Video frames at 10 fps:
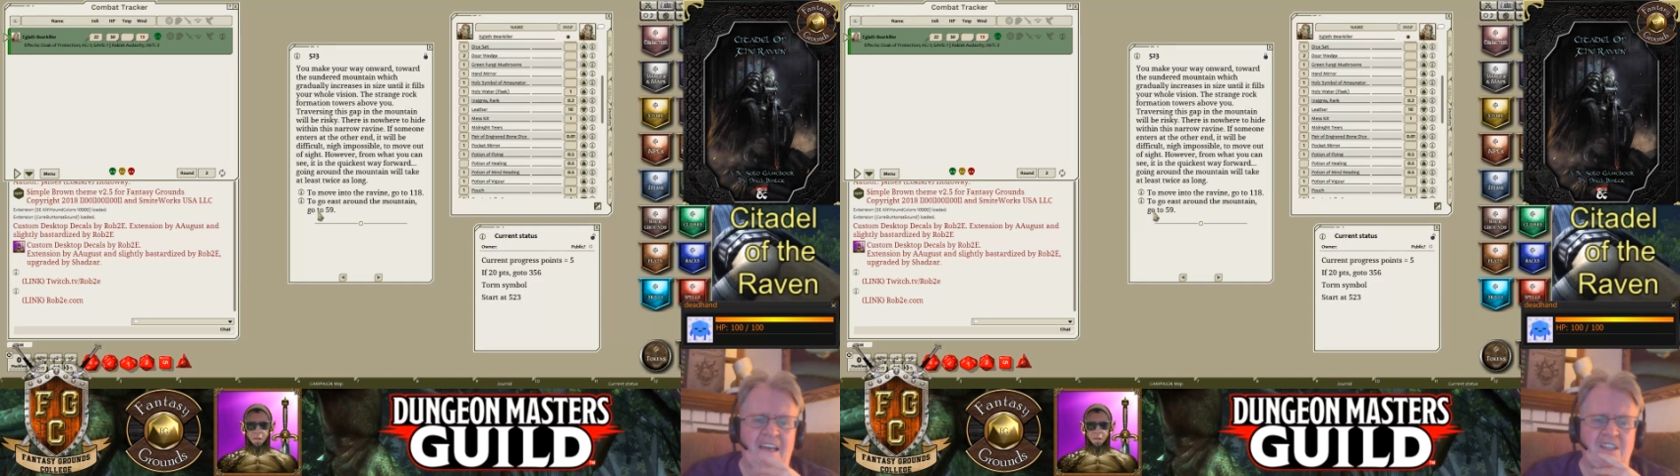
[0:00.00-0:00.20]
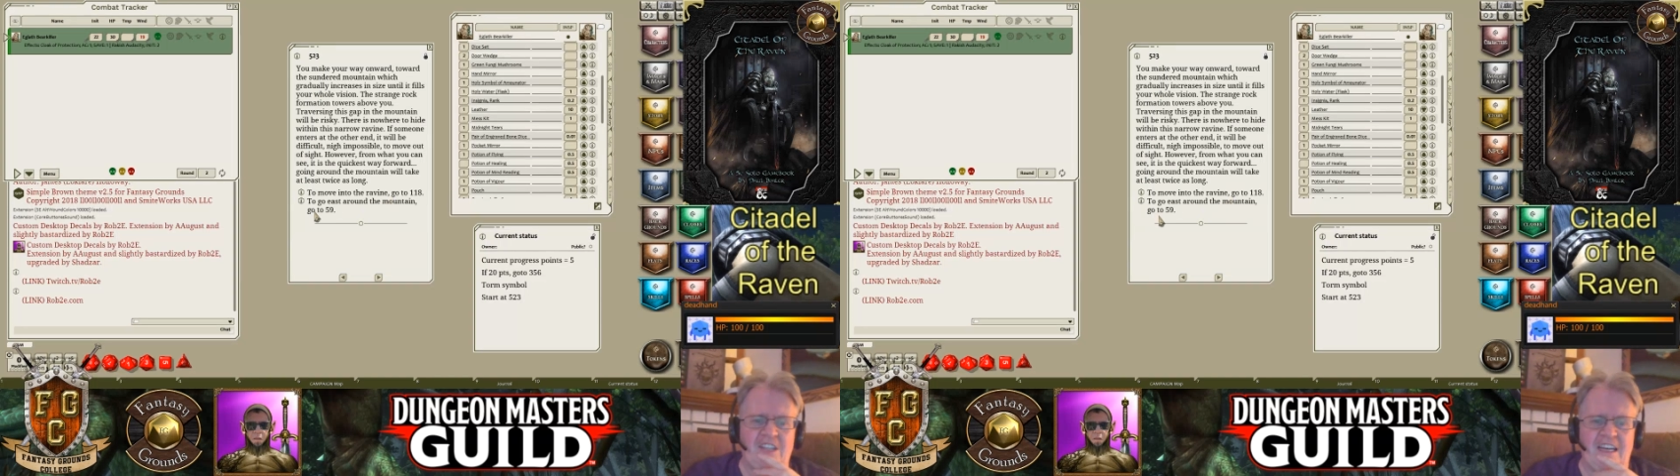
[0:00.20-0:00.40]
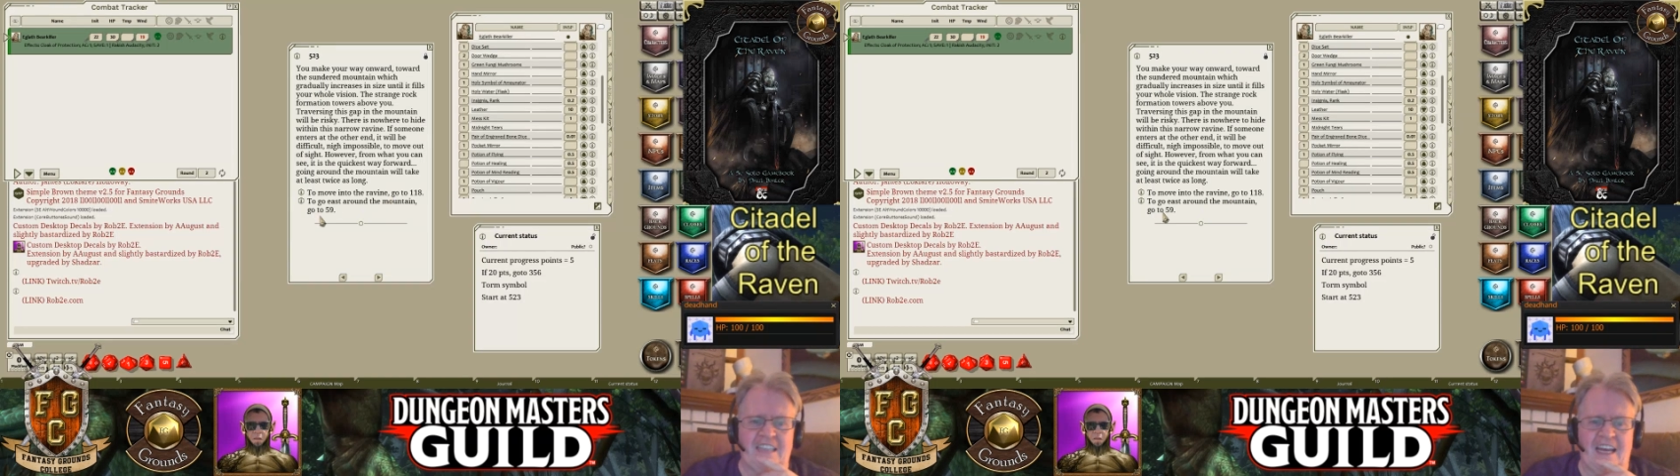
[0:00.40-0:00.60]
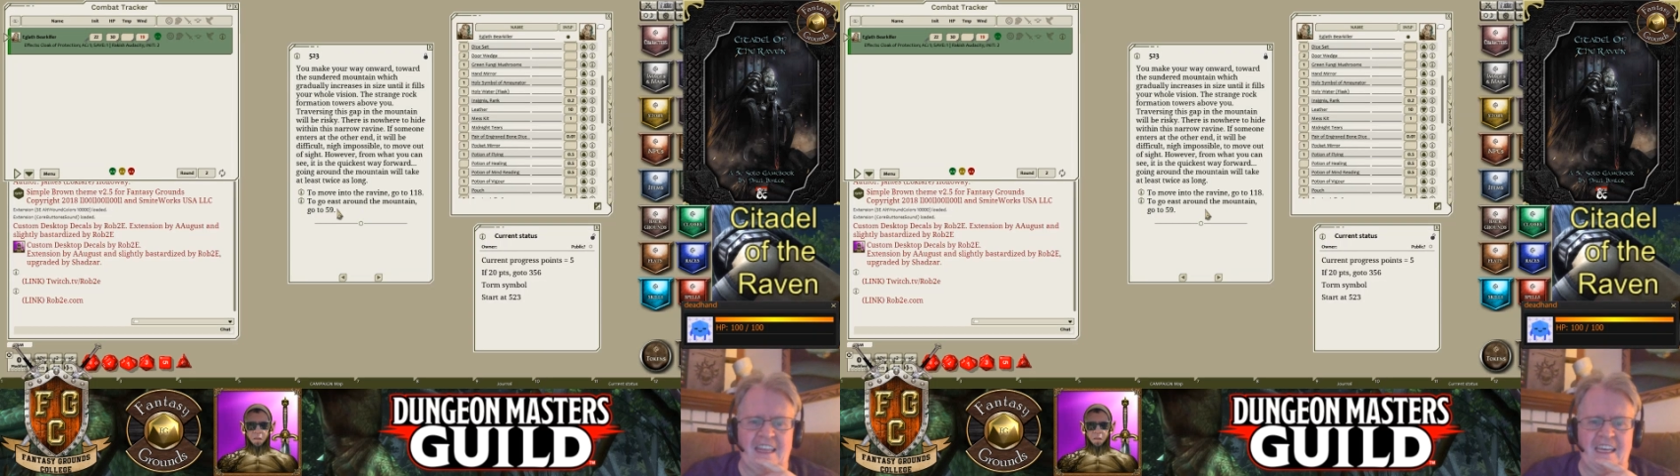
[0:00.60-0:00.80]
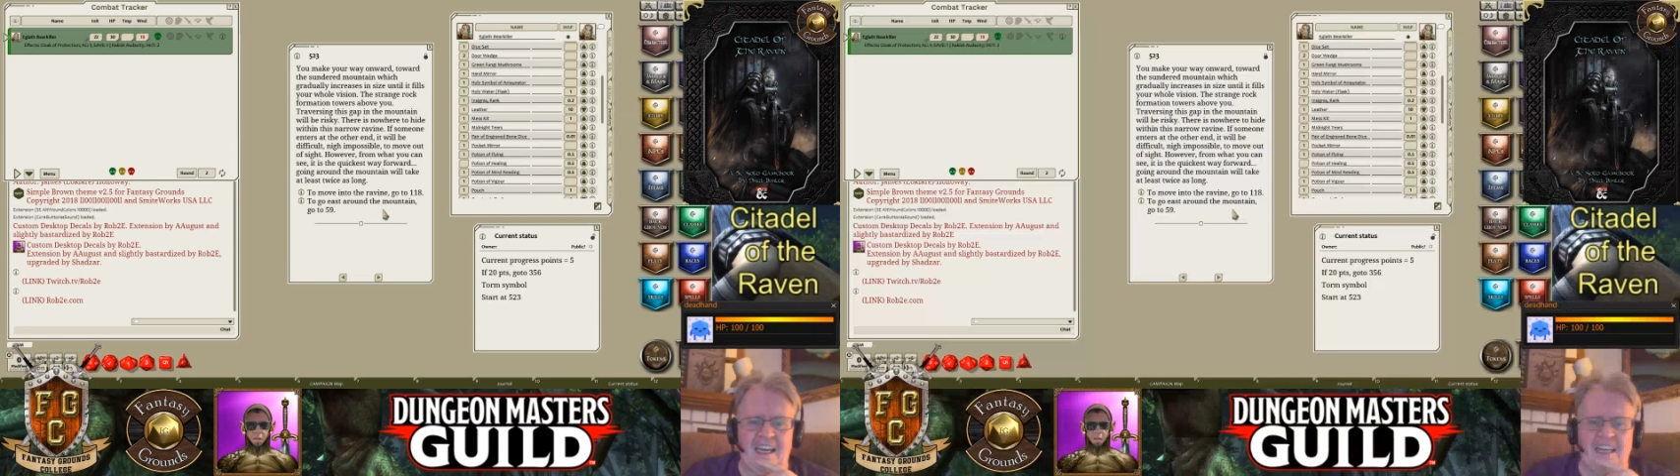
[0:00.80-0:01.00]
can chance it.
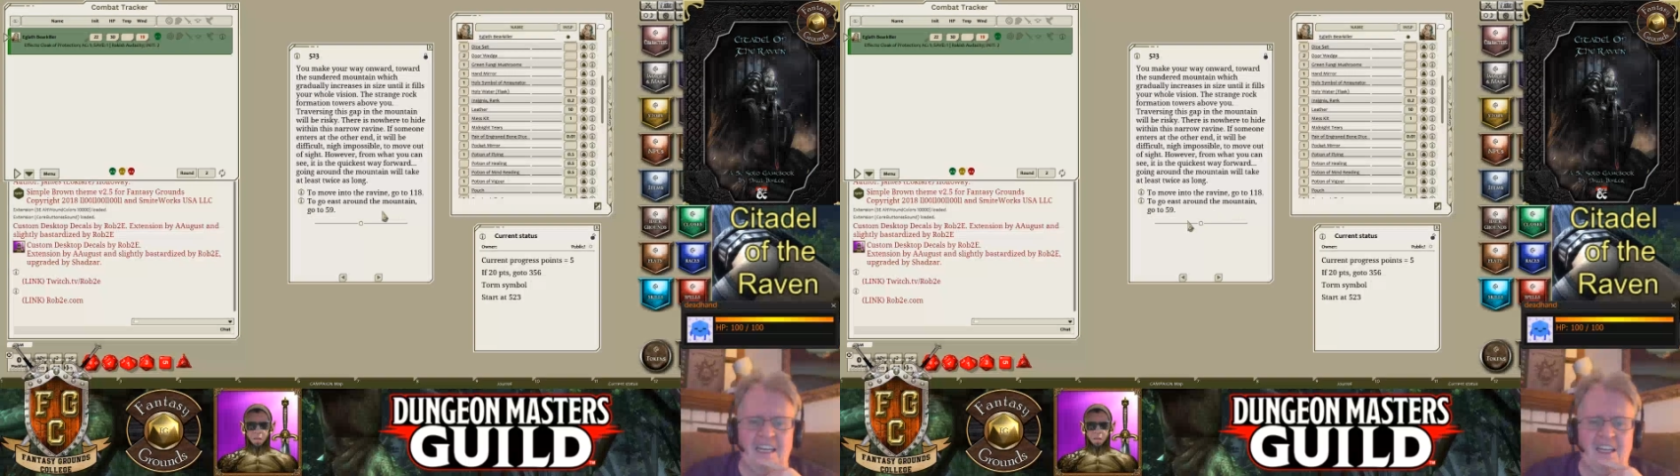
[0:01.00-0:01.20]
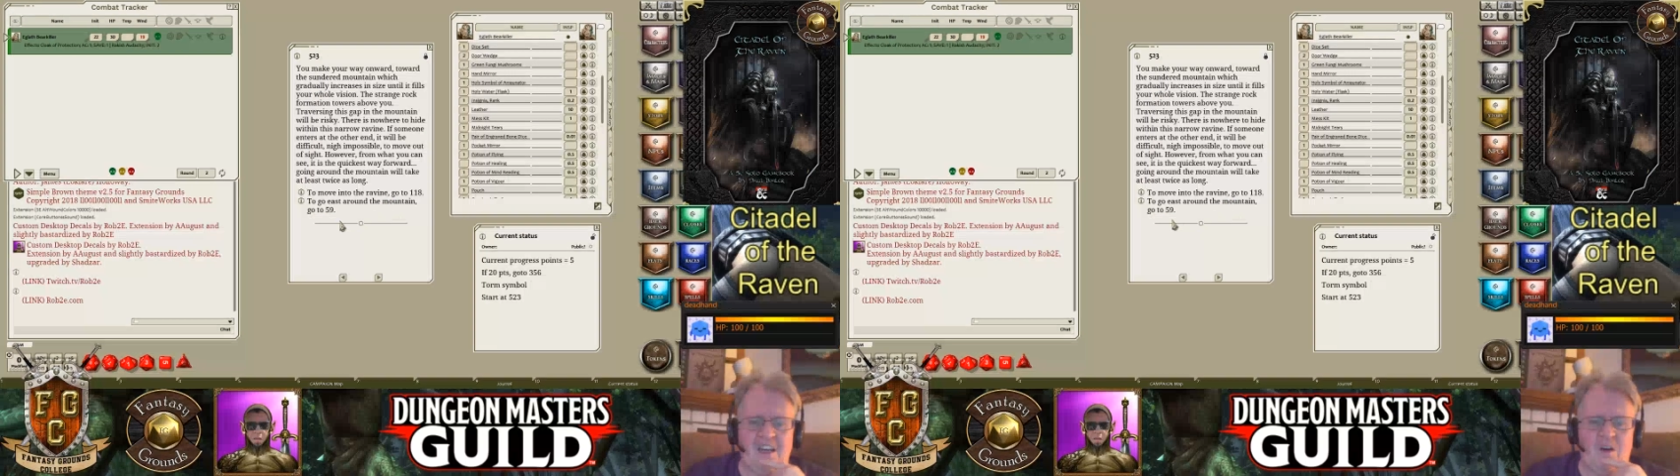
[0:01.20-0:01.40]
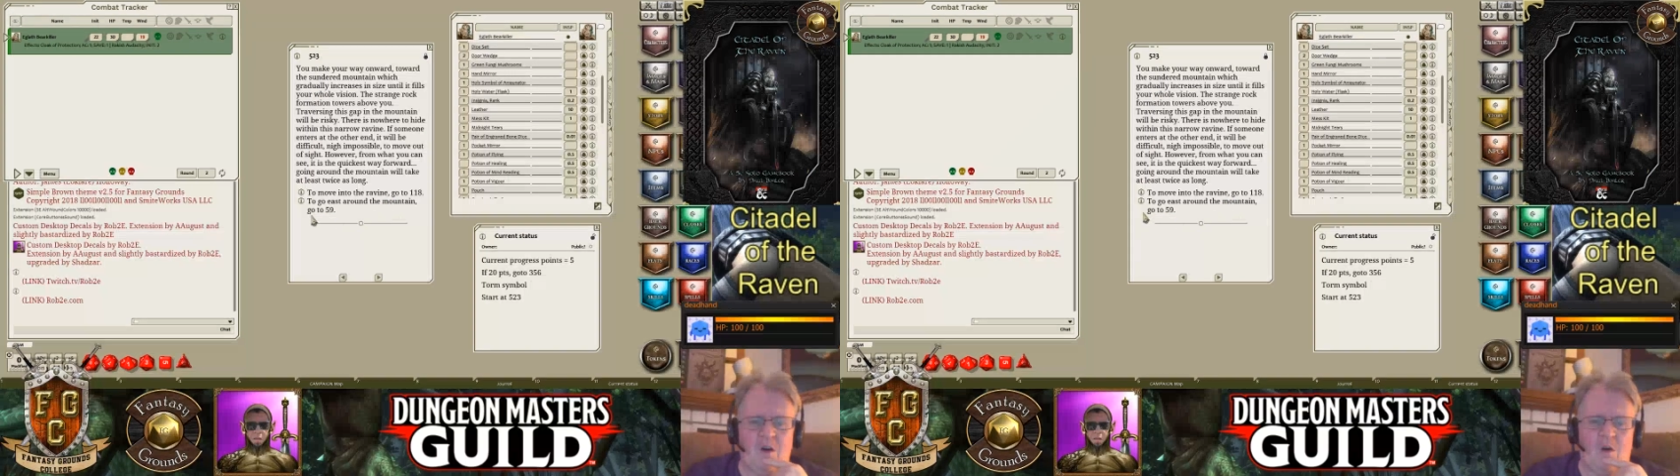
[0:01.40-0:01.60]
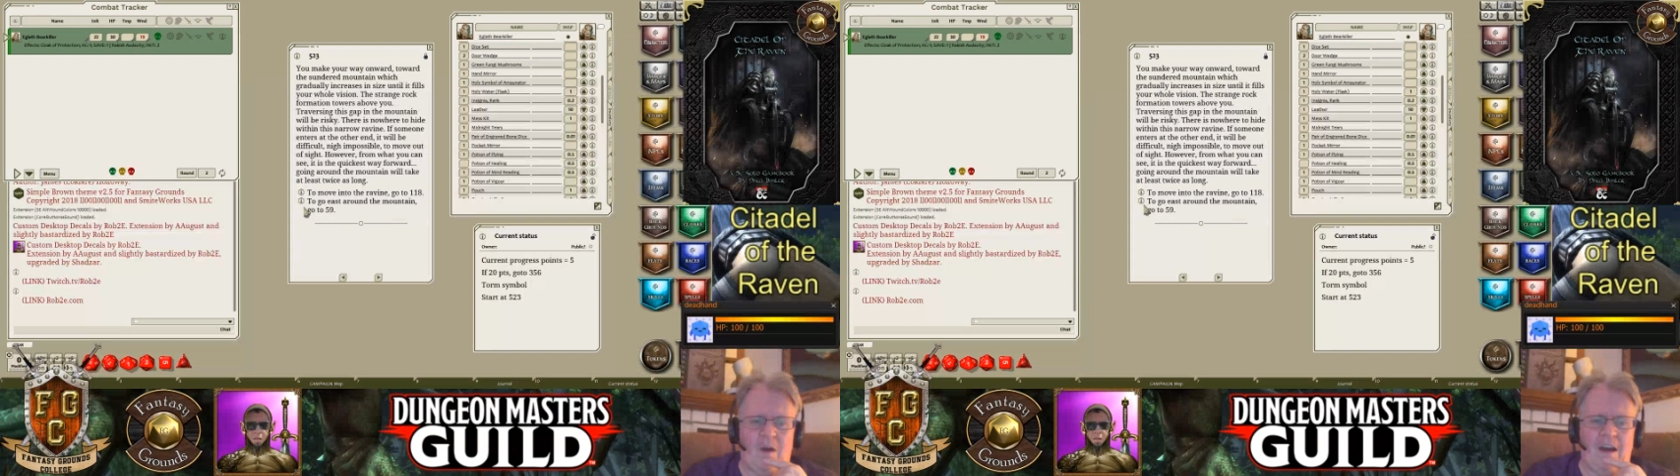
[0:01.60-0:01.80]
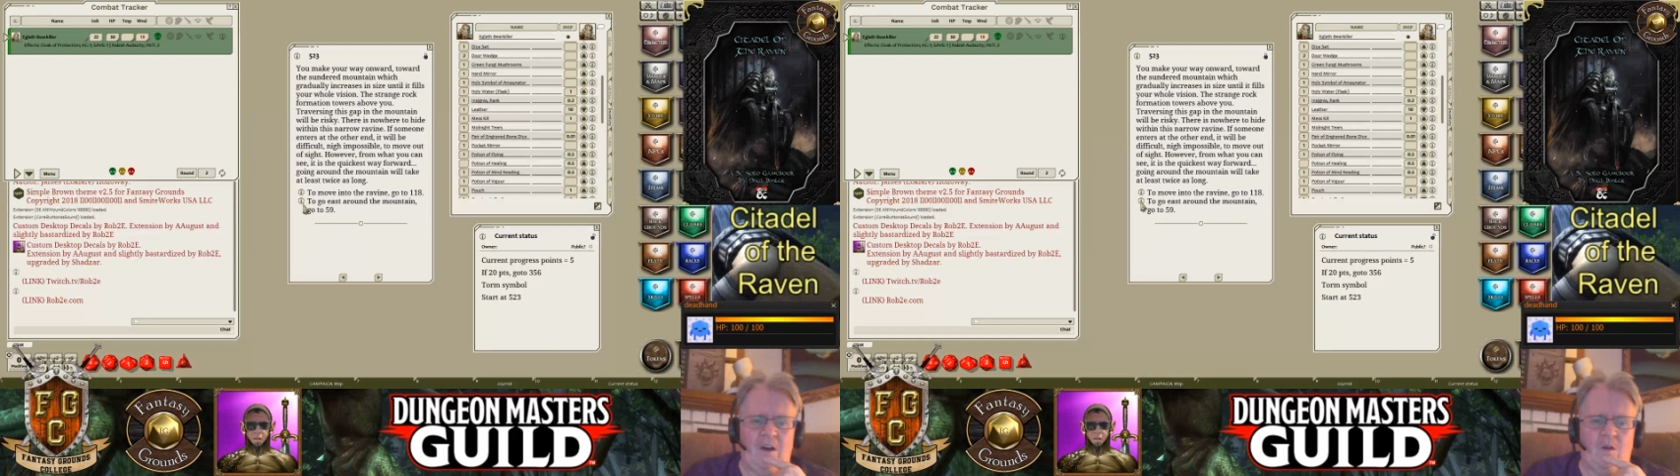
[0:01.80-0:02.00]
I think I need to go
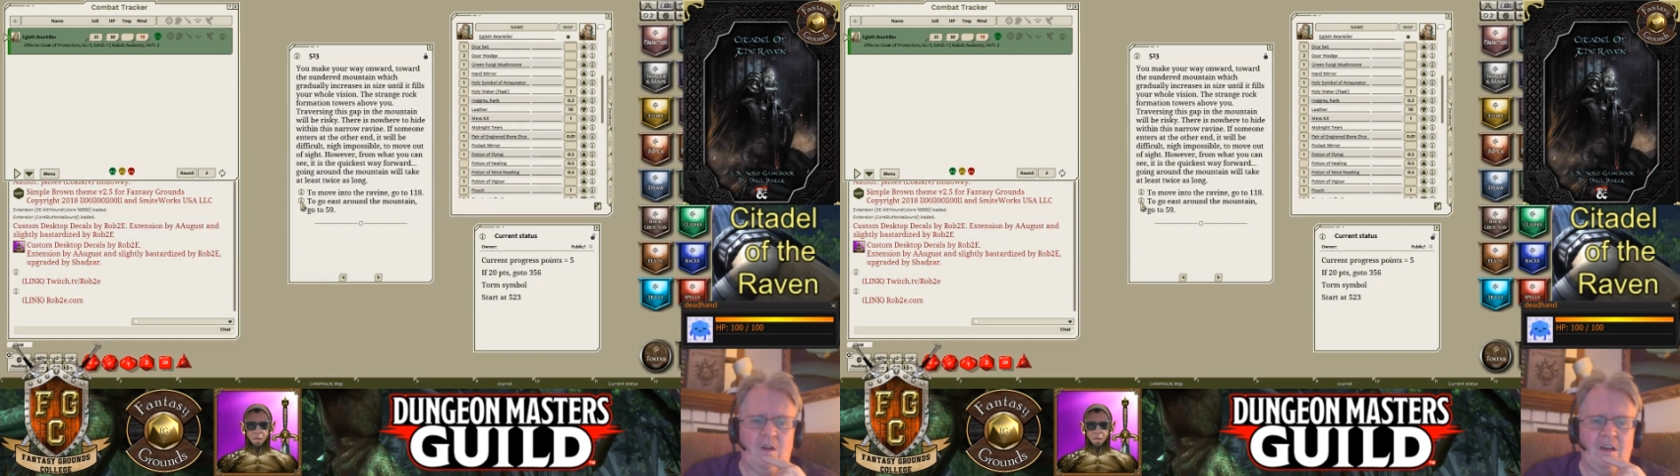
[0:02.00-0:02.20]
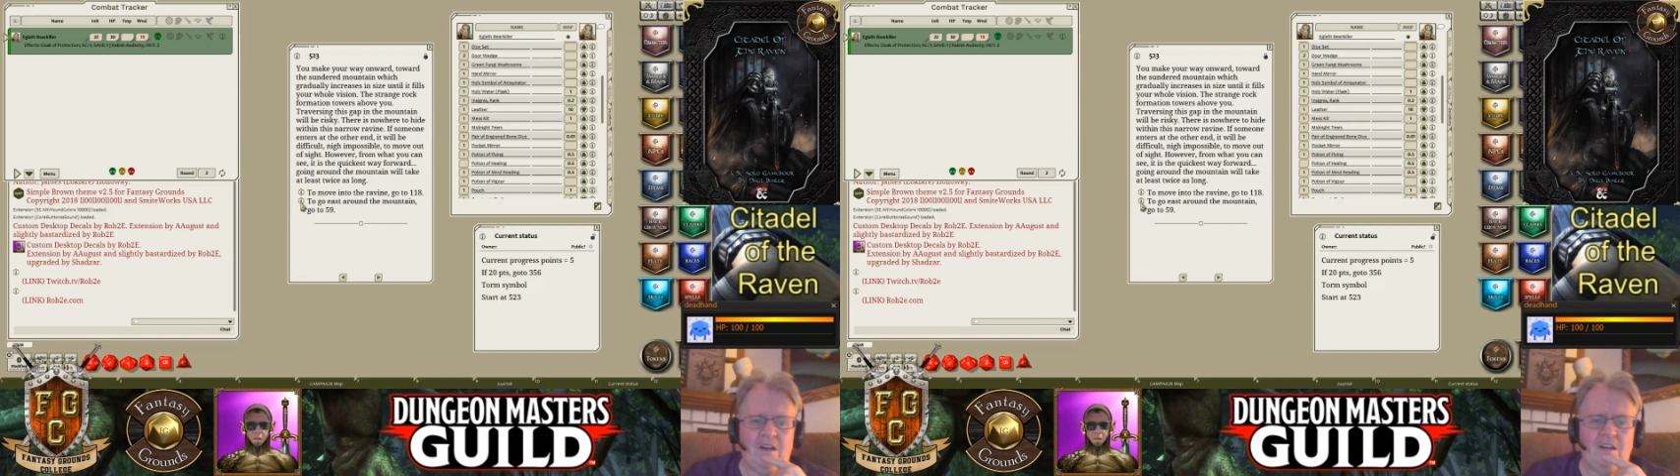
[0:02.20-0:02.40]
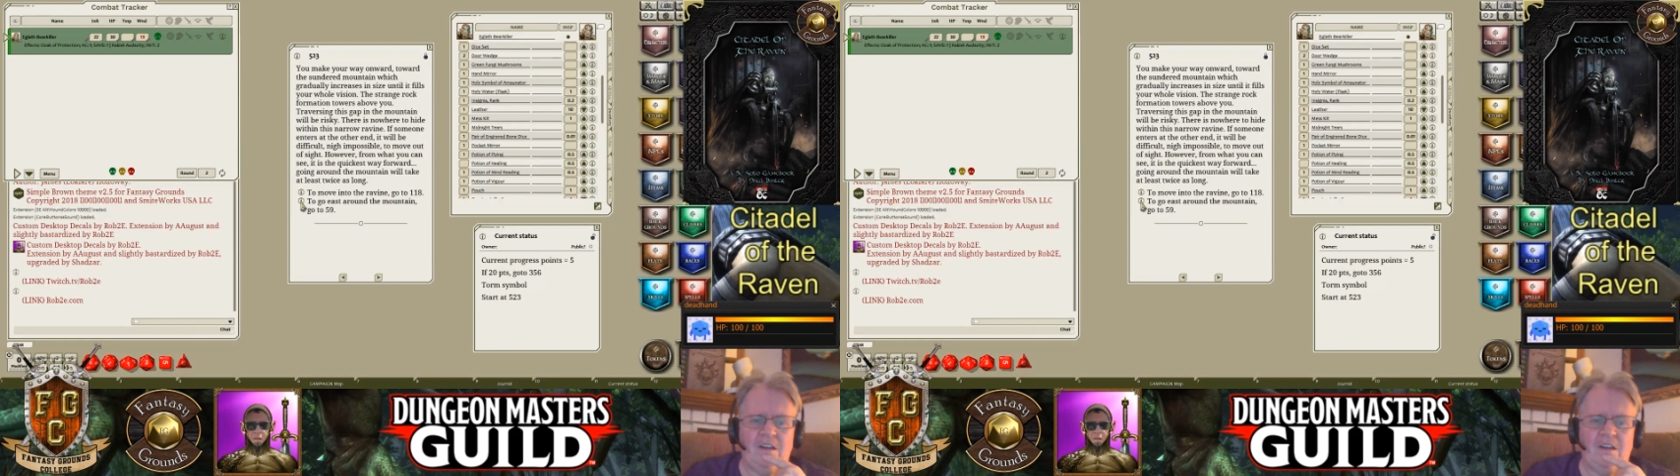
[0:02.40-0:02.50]
around.